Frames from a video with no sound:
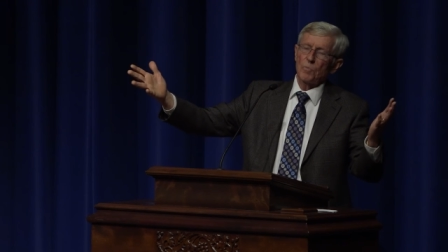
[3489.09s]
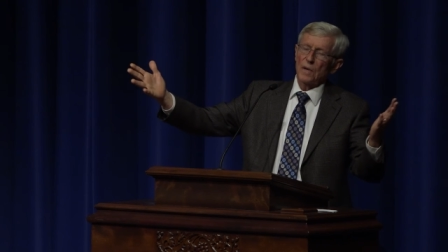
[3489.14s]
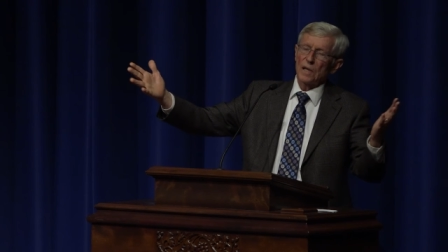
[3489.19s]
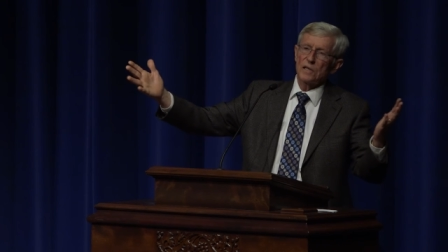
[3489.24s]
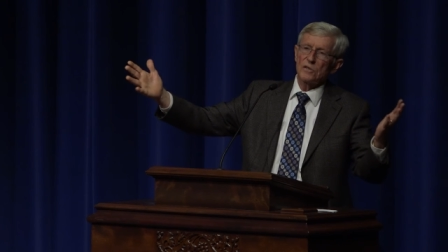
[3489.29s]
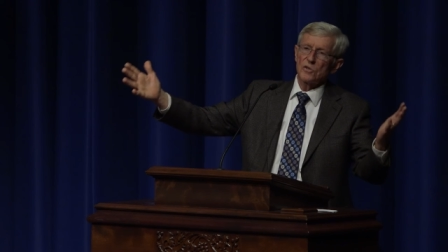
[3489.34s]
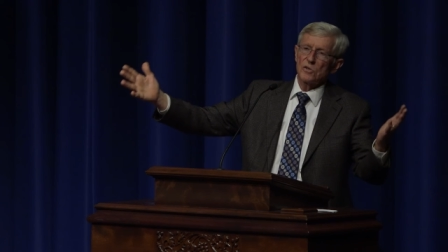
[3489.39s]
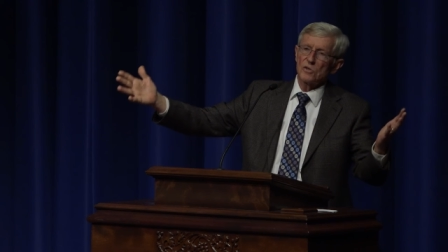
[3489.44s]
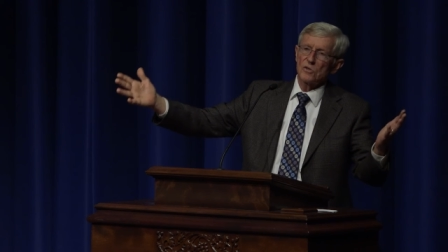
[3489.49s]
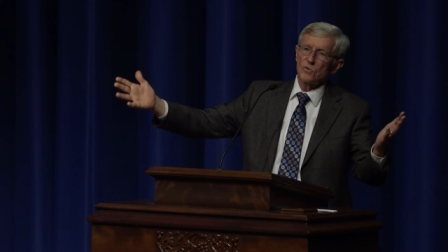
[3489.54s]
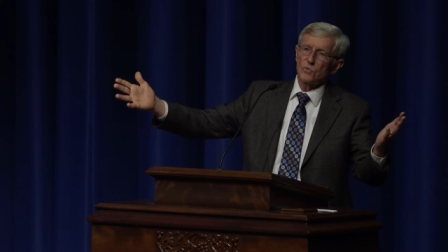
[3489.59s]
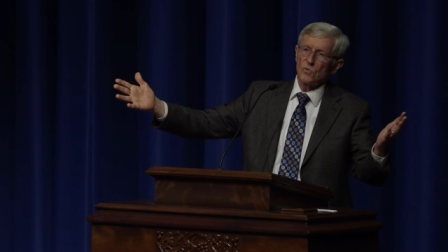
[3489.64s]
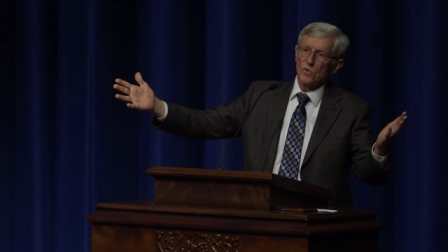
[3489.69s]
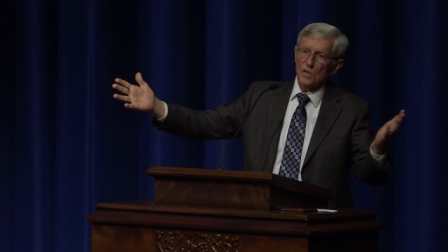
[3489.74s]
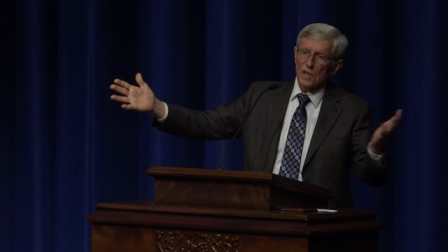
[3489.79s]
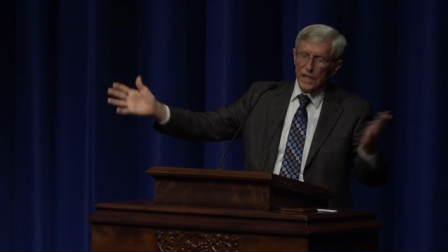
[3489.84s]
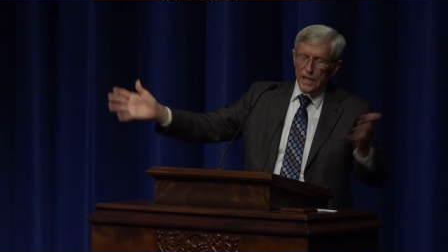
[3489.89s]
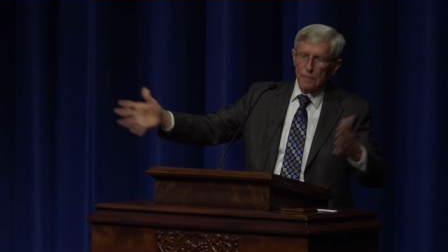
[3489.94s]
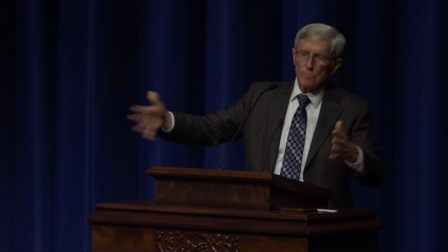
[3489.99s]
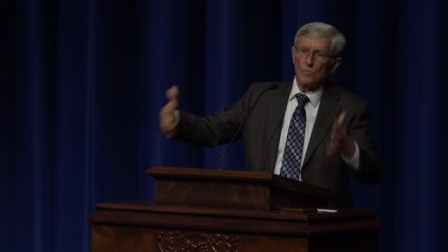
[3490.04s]
places
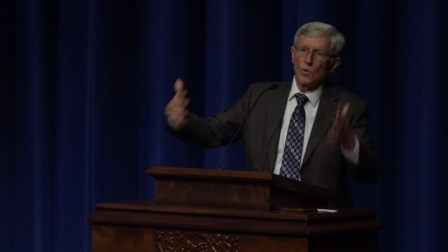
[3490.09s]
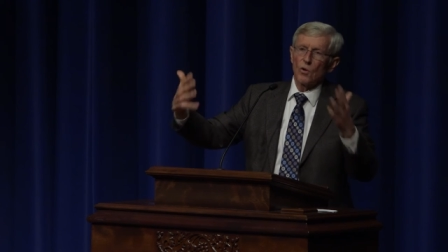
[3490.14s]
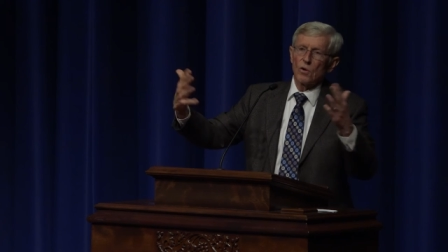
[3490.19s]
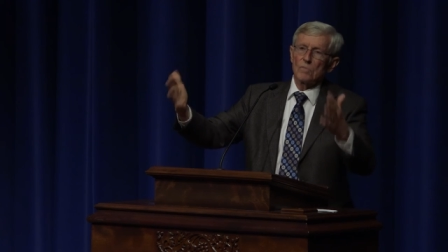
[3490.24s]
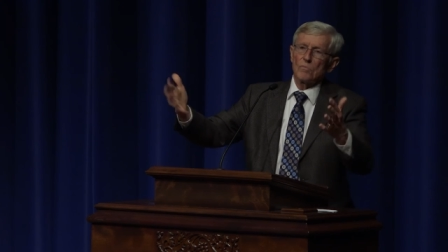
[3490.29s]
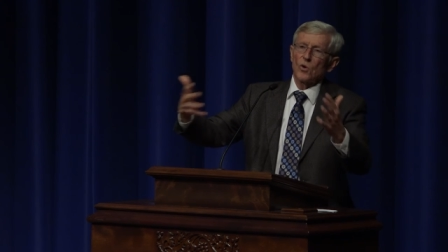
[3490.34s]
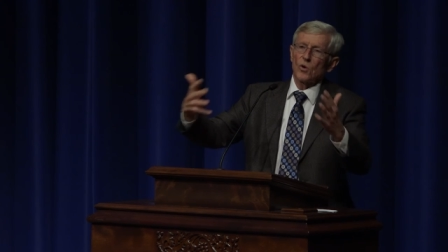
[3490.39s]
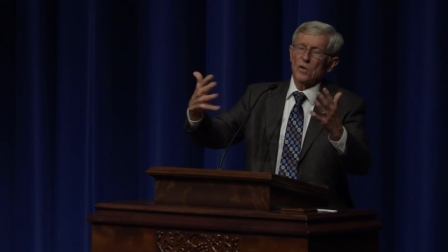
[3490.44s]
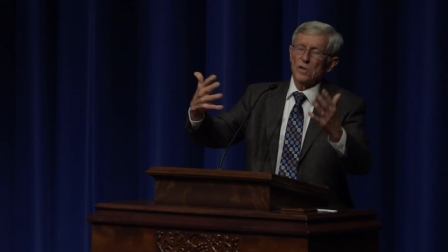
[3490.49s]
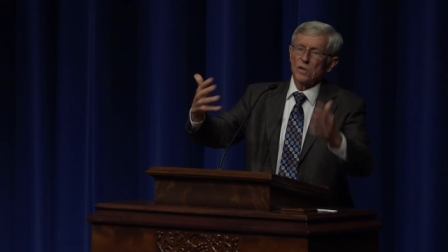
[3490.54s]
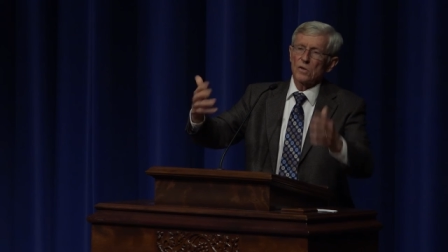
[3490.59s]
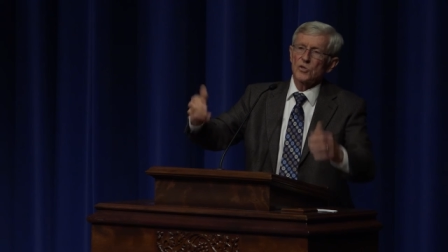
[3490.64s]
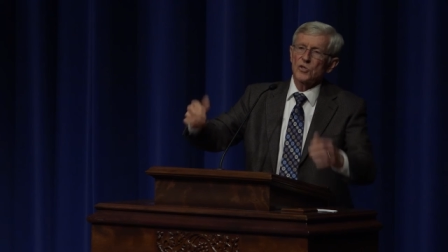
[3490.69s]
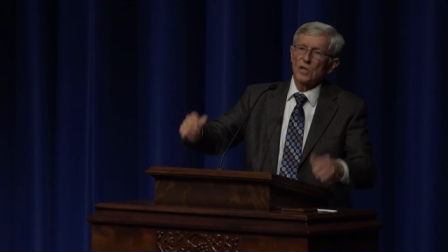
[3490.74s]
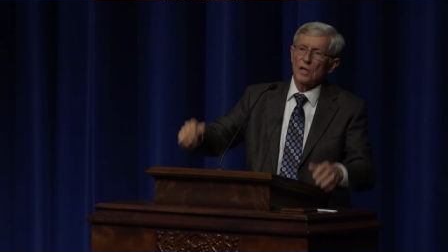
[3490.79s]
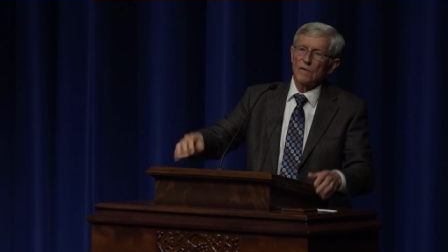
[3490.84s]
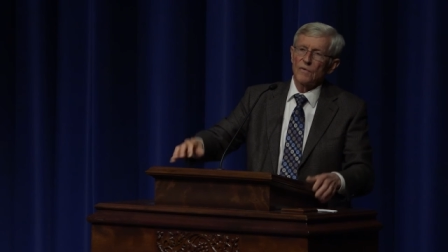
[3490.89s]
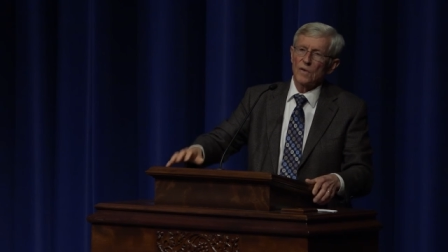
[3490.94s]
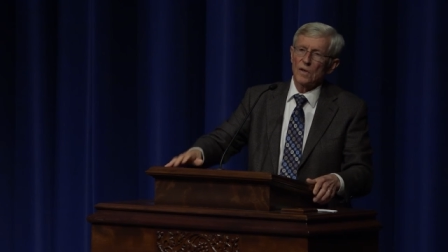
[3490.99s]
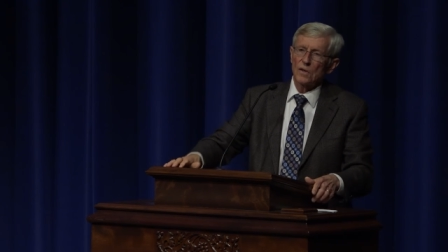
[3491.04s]
want to get more and more of their
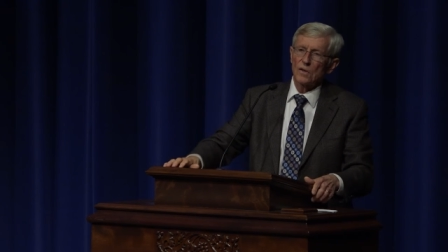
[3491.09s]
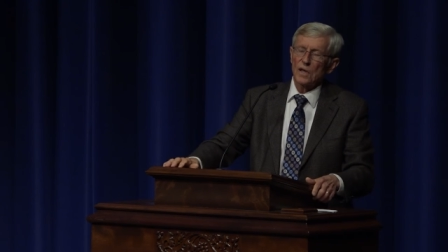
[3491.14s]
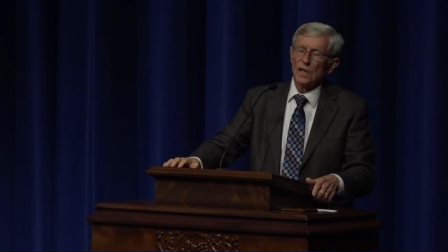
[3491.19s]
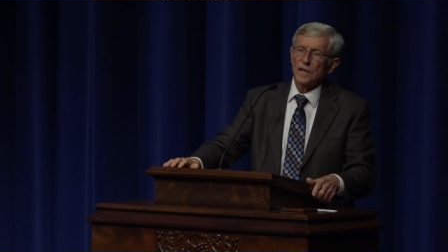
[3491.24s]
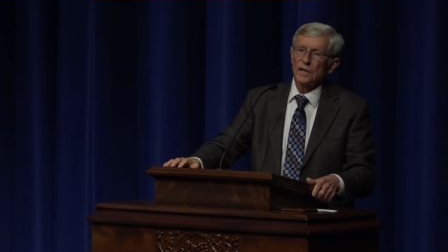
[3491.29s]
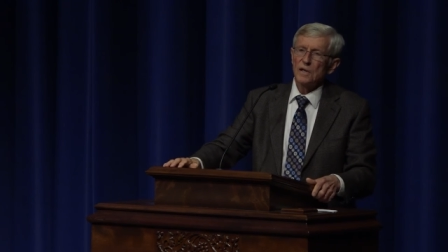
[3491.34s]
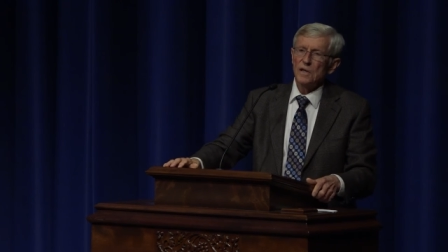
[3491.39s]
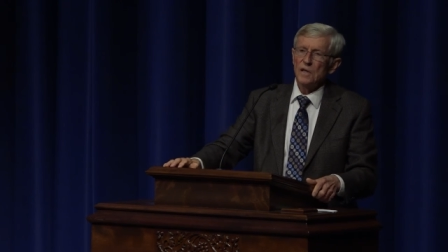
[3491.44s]
stuff locally.